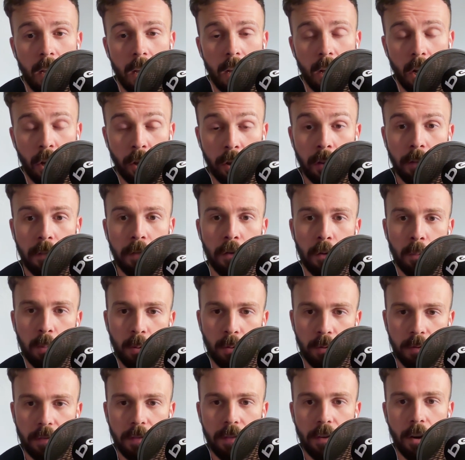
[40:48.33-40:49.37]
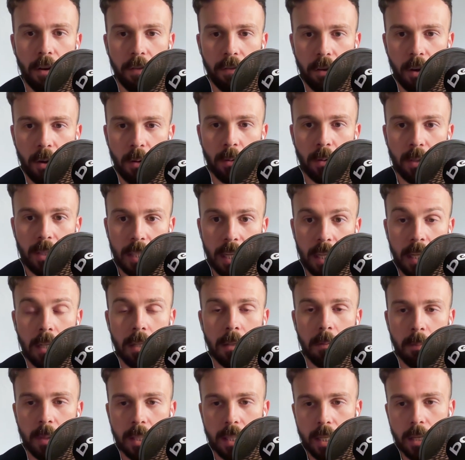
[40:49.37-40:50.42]
under 4.5 goals
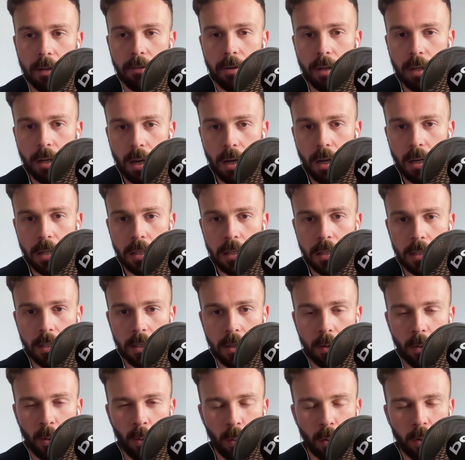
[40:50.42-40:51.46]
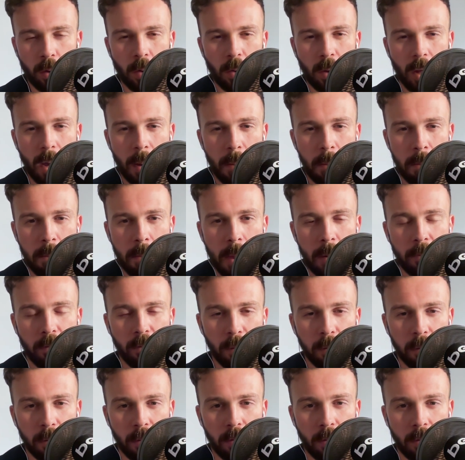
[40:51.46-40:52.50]
didn't materialise. And also that
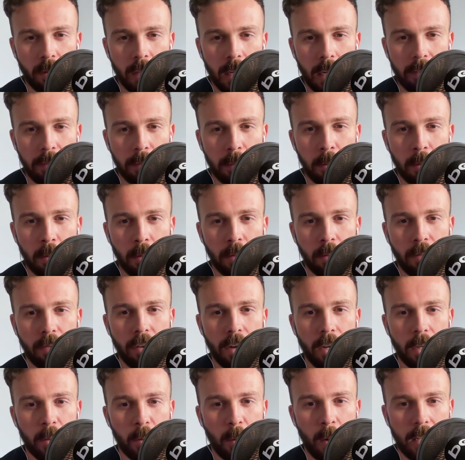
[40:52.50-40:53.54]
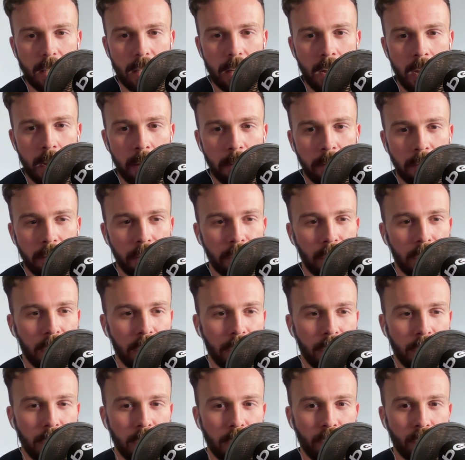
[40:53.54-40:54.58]
memorable Liverpool versus West Ham
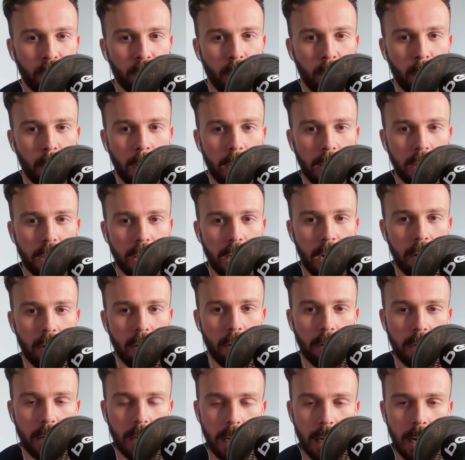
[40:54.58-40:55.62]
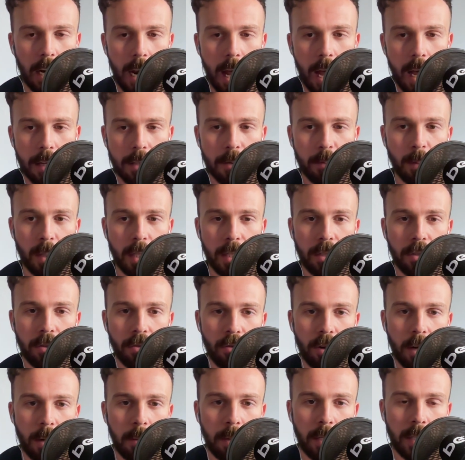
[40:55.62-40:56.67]
3-3 draw where Gerrard hit a last-minute
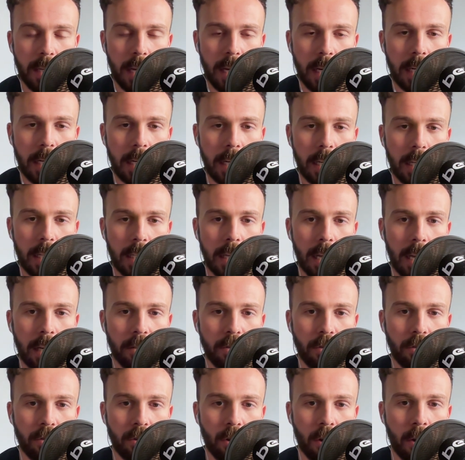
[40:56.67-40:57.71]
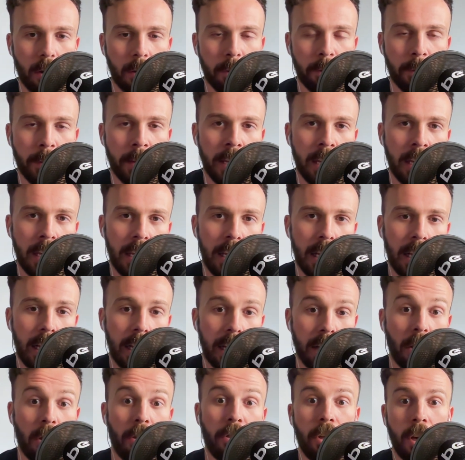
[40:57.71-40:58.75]
screamer, taking it into extra time.
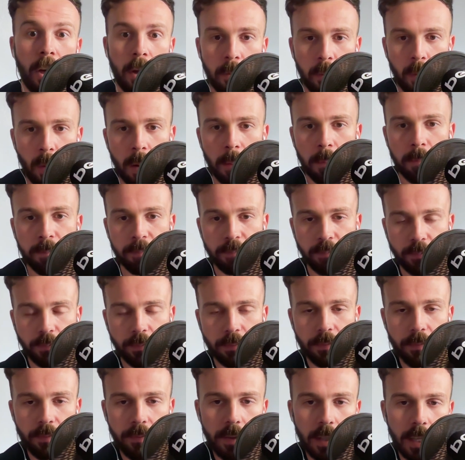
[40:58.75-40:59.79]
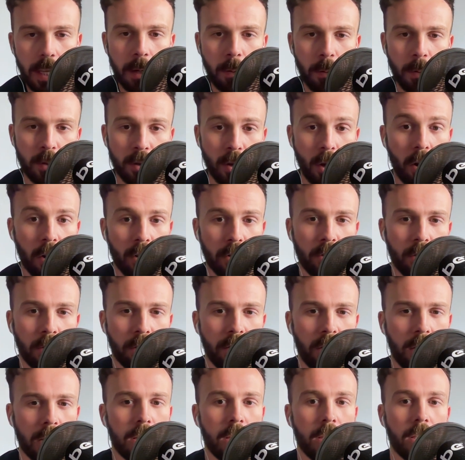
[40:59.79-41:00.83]
And the third one was Arsenal
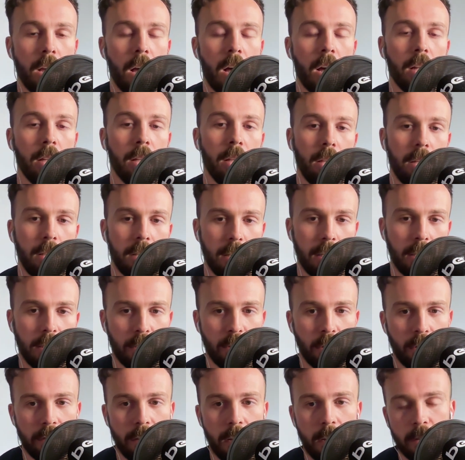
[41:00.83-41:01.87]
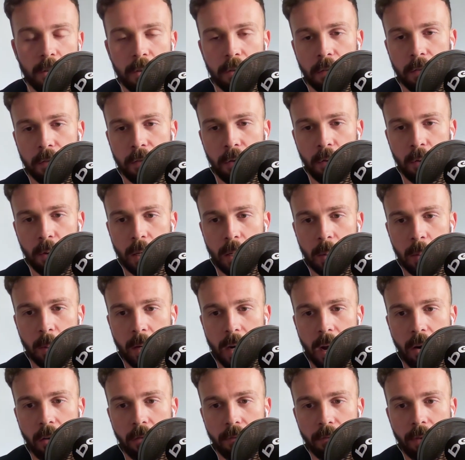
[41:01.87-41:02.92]
versus Hull in 2014 when
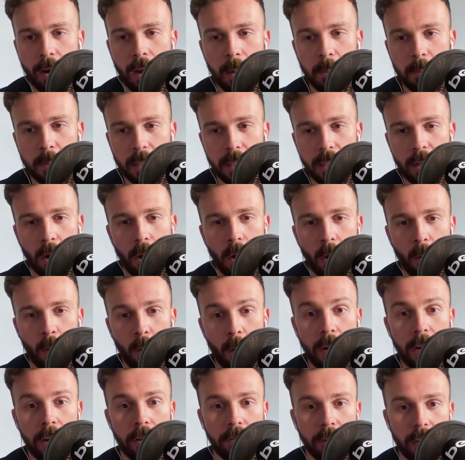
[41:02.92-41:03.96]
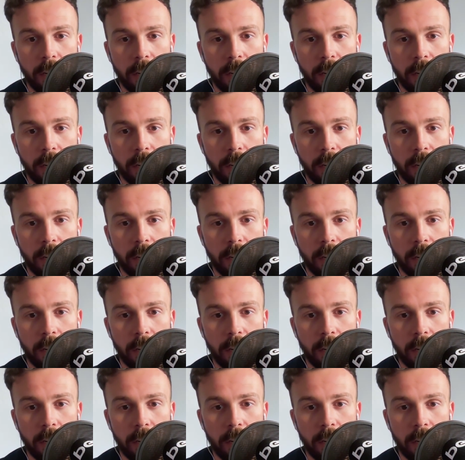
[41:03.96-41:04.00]
Aaron Ramsey got a winner